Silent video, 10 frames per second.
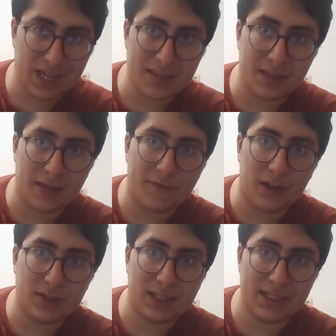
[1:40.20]
Then I
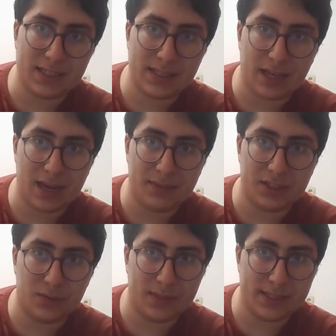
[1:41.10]
found that its
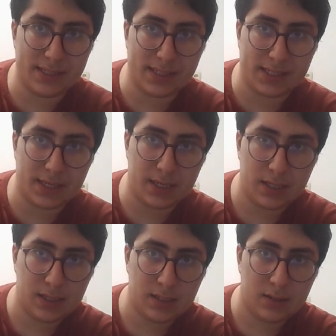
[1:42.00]
diameter was
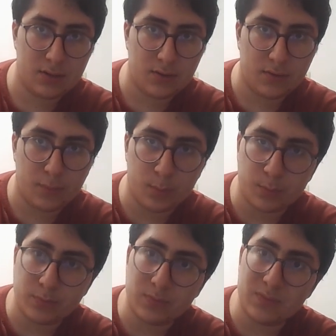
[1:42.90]

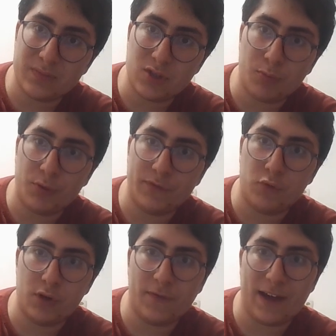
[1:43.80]

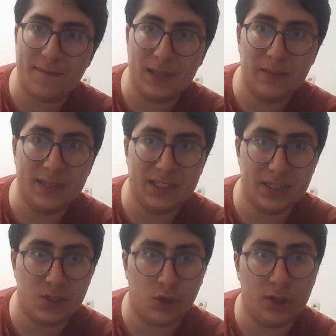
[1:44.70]
0.45
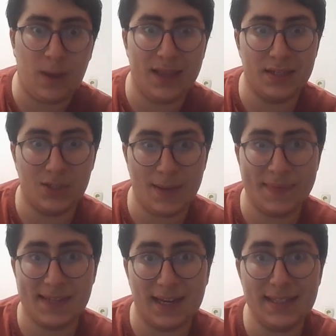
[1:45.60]
millimeters on the vendor's
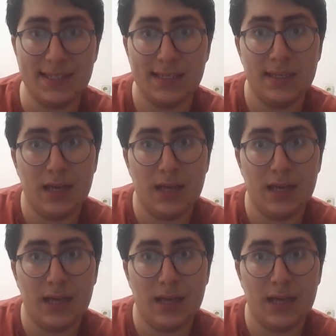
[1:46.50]
website.